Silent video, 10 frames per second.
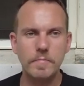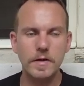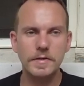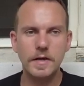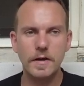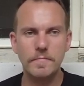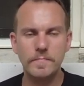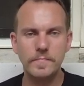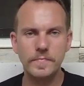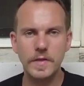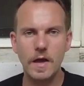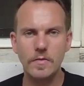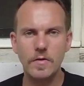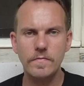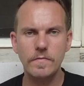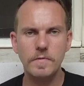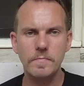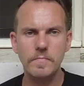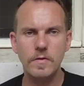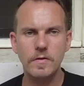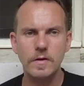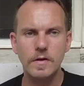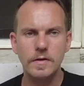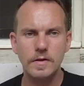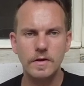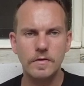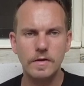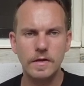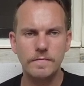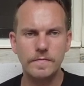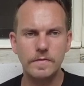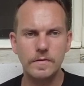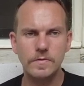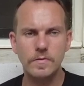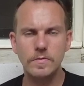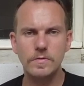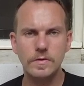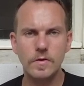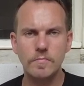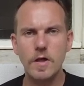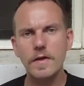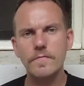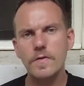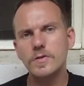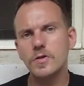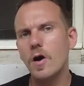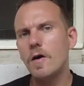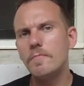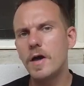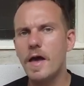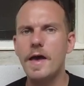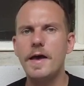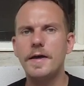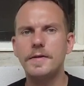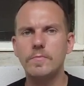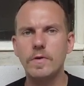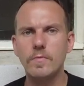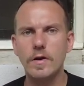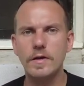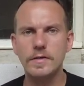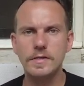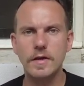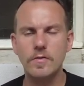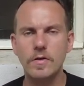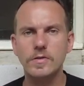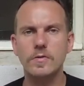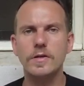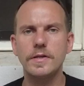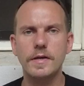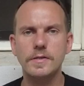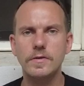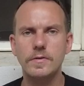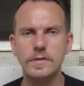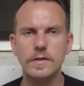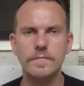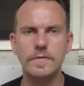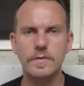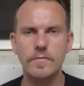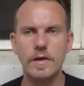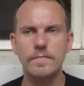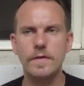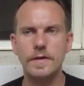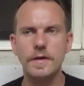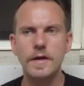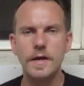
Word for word: But yeah, a lot of the people, you know, if you're told you're applying for a job and we want to psychologically test you to see if you're the right fit,